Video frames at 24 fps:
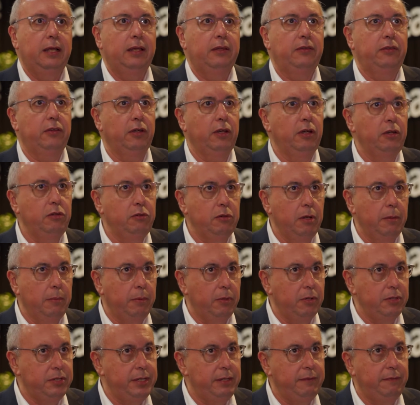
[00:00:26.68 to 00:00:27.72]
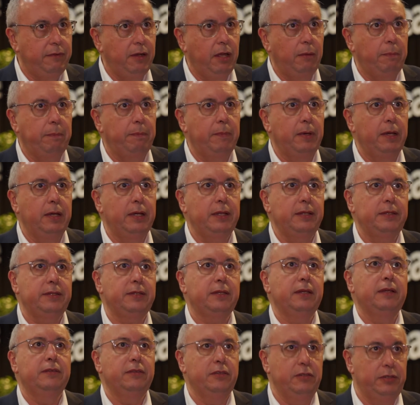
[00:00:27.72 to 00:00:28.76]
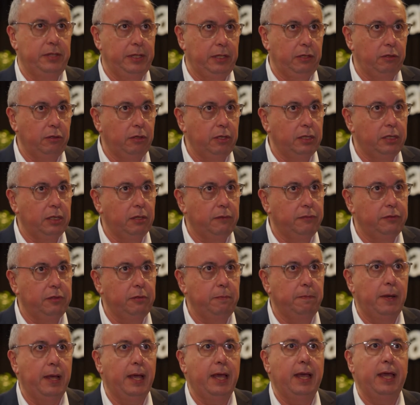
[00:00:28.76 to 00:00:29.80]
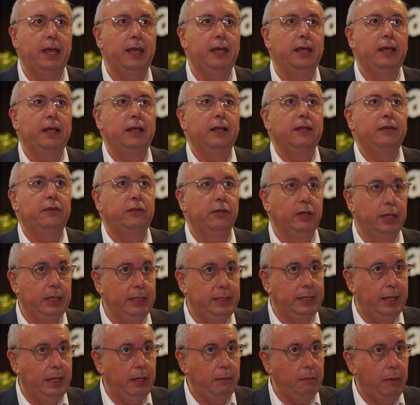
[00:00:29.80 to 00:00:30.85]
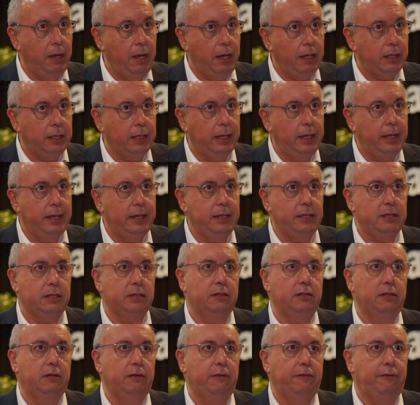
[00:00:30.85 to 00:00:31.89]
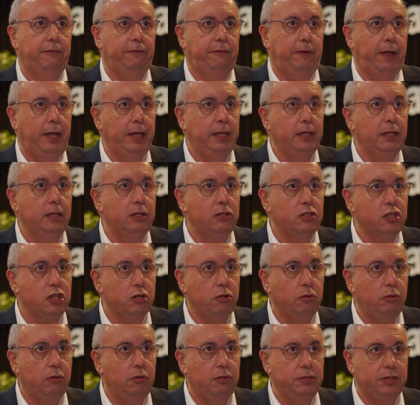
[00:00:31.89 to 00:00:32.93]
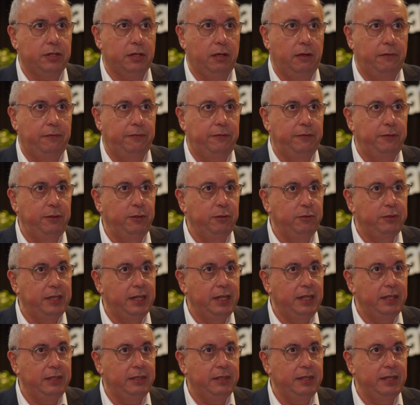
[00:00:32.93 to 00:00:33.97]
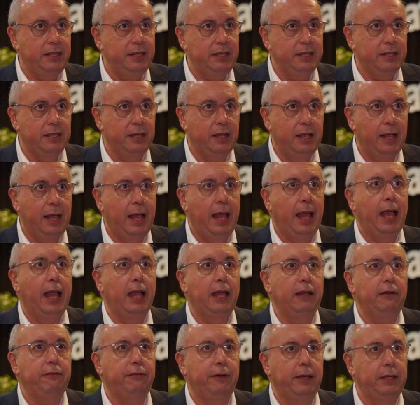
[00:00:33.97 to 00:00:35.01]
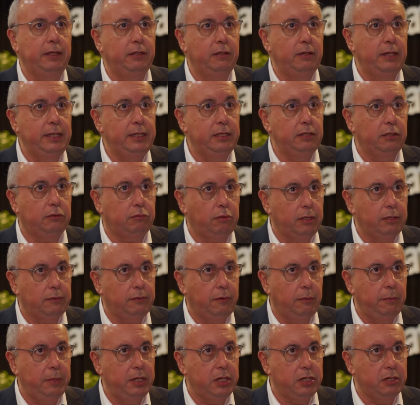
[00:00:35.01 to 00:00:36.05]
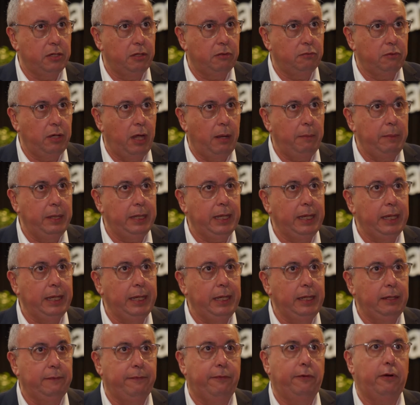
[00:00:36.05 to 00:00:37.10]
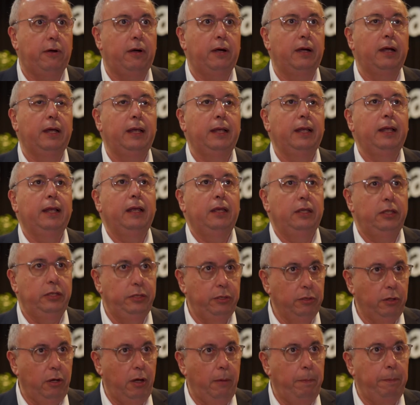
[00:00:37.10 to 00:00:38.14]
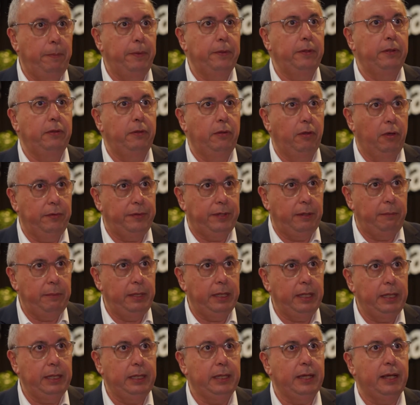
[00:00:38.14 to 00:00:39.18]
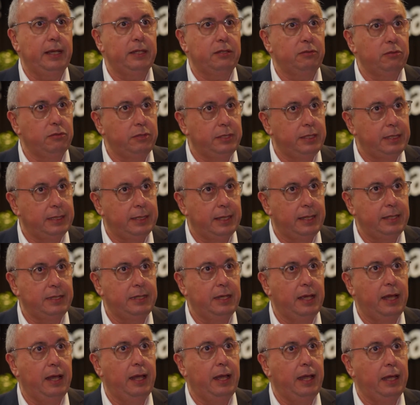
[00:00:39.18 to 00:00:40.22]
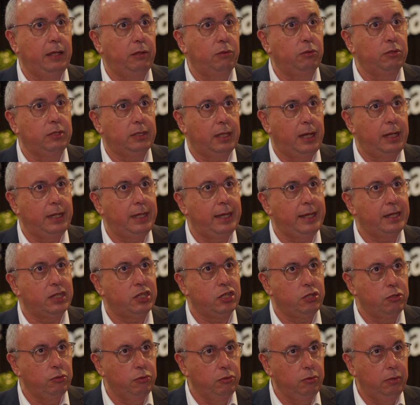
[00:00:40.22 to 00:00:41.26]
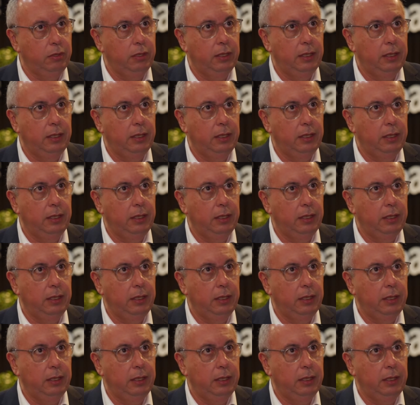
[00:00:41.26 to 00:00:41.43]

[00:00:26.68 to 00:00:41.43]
the renewables development, the security of supply, the retail markets, the financials of utilities, and finally the transformation. We are making it for Europe, North America, Southeast Asia, and Australia too.